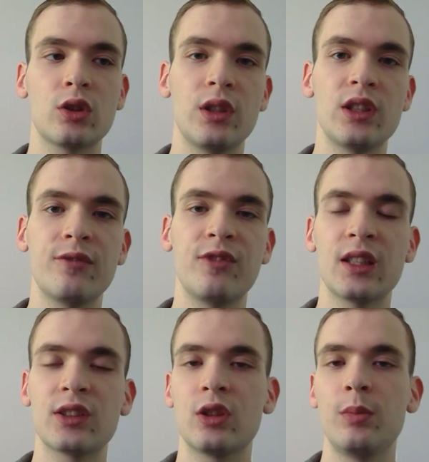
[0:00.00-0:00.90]
So these
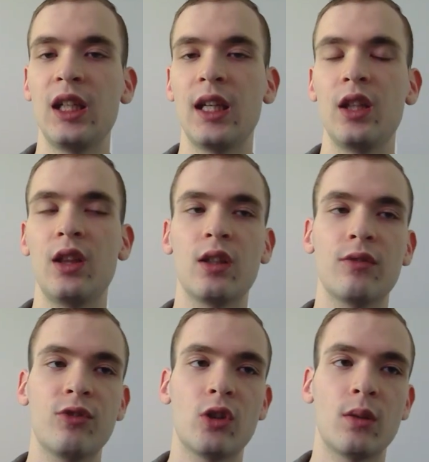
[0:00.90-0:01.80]
effects could be
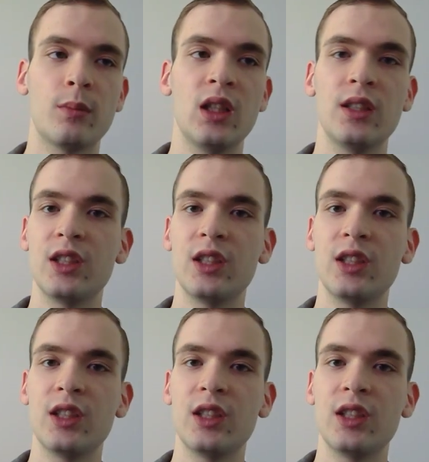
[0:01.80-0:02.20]
anything from